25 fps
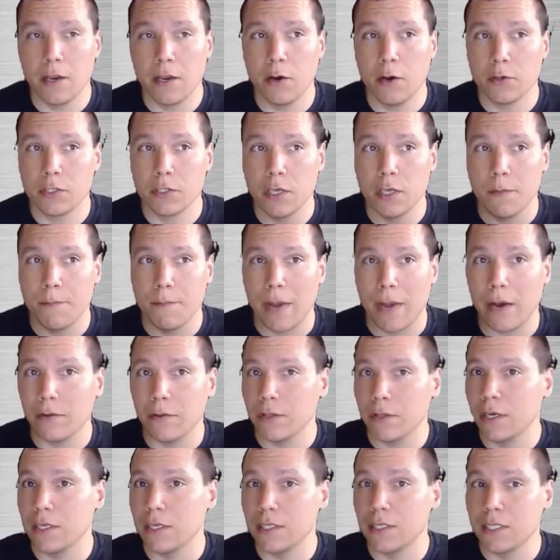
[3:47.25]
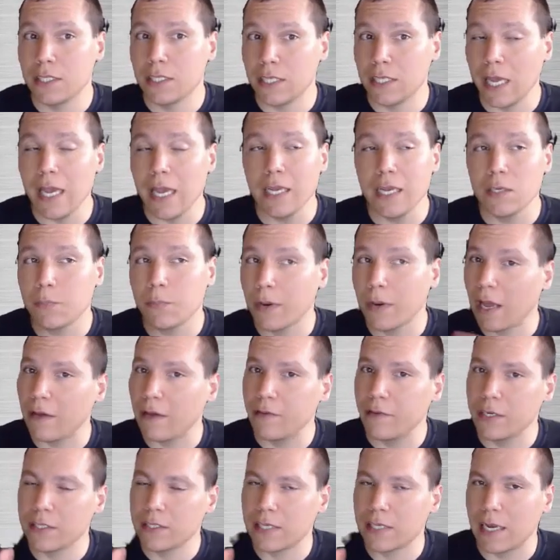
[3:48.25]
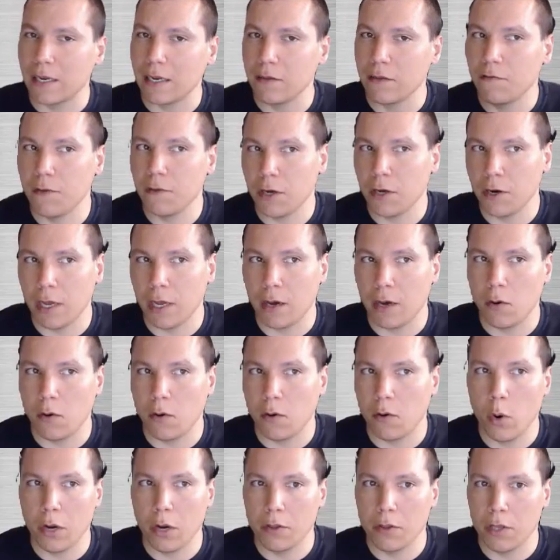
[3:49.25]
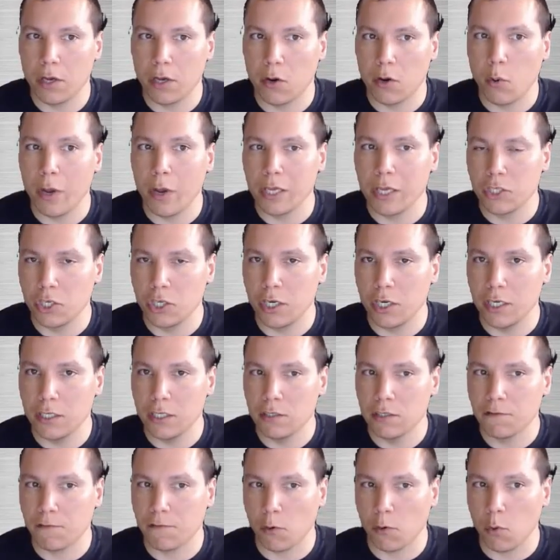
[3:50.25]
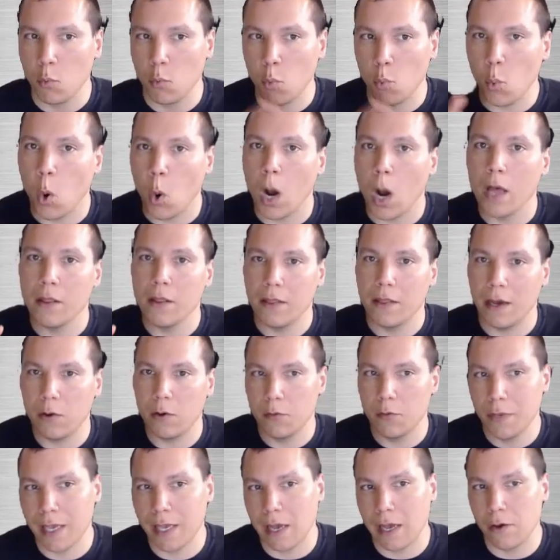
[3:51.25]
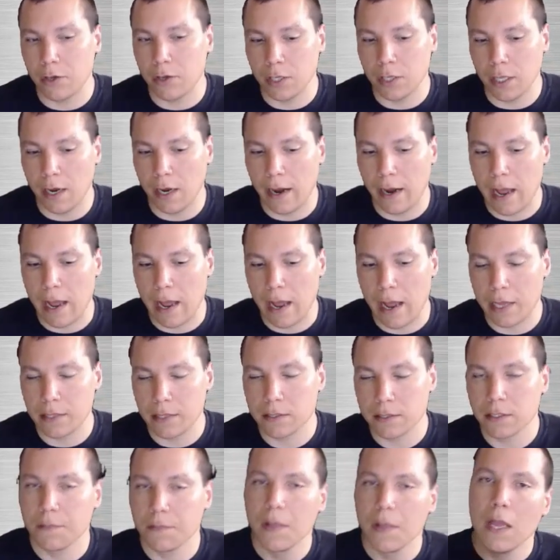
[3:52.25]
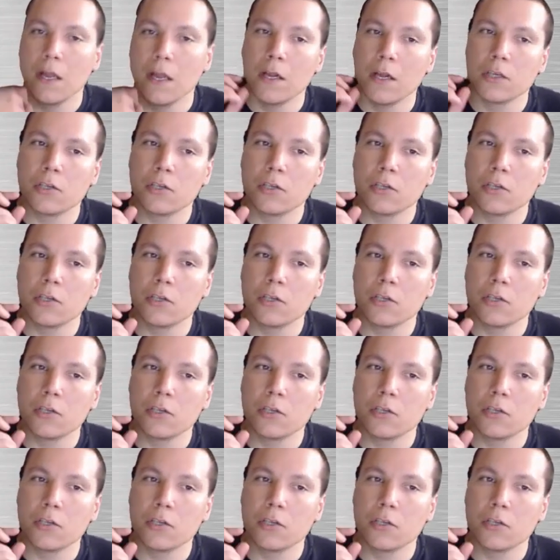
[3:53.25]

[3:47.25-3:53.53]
I know it's the amount that is staked, but I haven't exactly figured out where the equation is for what that would be calculated out as.